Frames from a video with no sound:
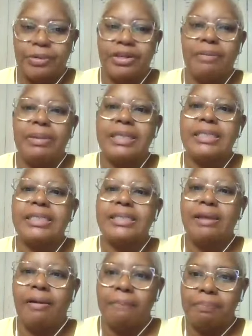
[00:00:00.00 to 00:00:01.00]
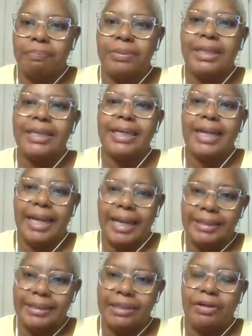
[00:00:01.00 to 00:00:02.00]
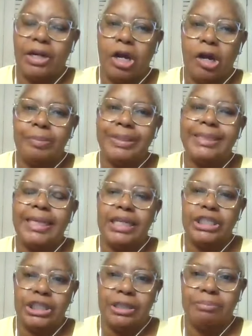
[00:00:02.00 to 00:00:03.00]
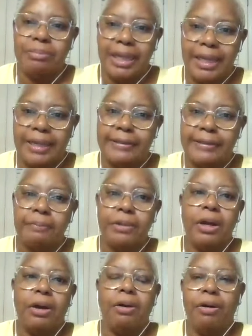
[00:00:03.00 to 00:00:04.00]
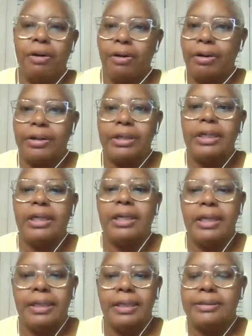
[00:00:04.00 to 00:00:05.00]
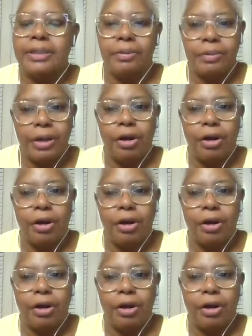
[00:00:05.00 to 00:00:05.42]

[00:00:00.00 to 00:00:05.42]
There would have been some kind of accommodation made, or he